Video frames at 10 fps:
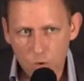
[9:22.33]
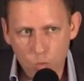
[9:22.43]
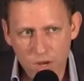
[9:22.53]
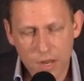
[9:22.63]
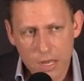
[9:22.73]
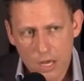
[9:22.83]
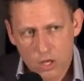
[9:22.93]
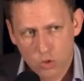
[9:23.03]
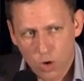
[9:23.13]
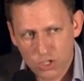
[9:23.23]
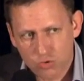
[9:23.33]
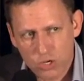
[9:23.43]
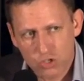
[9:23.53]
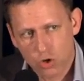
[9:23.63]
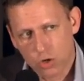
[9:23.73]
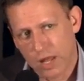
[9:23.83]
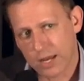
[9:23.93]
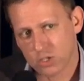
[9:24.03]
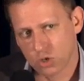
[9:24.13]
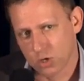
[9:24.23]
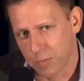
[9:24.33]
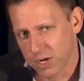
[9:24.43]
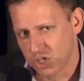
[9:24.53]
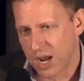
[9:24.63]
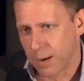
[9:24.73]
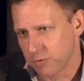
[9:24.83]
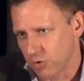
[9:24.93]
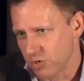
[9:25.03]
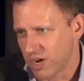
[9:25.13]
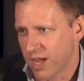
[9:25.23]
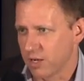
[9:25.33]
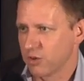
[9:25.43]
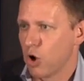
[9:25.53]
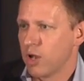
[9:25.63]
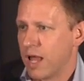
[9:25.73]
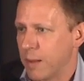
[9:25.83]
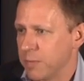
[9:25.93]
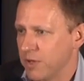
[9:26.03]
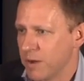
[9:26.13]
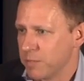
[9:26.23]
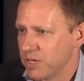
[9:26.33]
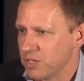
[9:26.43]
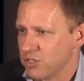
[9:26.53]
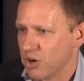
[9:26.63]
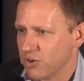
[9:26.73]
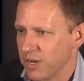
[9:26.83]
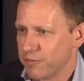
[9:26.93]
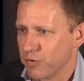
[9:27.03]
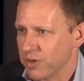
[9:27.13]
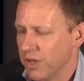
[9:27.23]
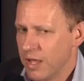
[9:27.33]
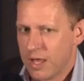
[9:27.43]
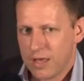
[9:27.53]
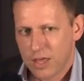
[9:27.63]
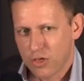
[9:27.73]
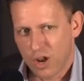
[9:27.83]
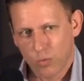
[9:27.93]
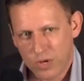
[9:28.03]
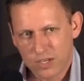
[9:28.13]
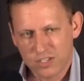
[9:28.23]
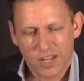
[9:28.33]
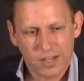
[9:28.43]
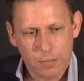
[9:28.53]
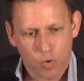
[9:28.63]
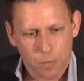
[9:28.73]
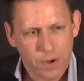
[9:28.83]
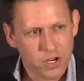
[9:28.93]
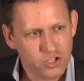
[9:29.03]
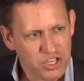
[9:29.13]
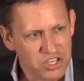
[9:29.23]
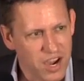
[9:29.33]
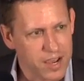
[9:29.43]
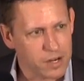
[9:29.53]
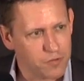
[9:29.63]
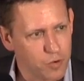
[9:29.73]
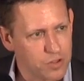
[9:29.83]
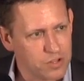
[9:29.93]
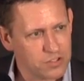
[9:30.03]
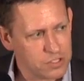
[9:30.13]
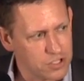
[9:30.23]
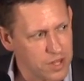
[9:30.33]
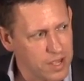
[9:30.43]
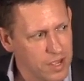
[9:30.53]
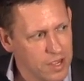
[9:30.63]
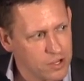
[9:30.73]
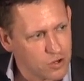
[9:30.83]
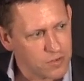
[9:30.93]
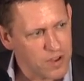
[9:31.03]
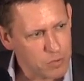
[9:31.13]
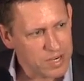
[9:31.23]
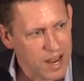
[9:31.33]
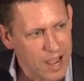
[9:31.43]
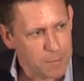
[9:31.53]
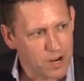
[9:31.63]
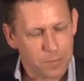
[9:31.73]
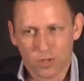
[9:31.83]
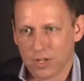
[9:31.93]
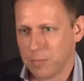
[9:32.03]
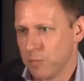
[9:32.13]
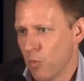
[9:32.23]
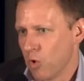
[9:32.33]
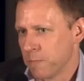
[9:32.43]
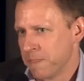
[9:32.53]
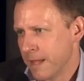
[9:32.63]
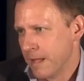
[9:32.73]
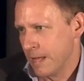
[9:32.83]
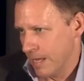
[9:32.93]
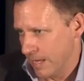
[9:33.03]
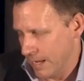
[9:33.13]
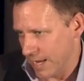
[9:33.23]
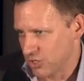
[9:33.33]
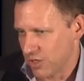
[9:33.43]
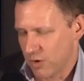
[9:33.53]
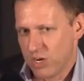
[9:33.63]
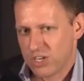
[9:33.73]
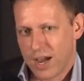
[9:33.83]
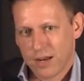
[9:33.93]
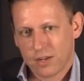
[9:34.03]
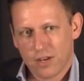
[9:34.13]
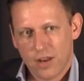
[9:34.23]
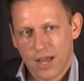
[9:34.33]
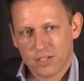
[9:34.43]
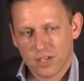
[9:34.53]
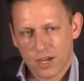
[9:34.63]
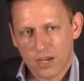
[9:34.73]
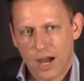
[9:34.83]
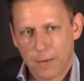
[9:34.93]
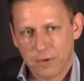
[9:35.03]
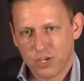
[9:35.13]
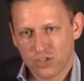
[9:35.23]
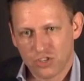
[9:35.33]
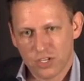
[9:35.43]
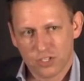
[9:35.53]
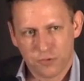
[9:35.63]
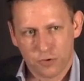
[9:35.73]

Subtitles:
When the Wall Street Journal excerpted my chapter entitled All Happy Companies Are Different, they thought we need a slightly more punchy title for this, and so we need to amp it up a little bit more. And so they retitled it as Competition is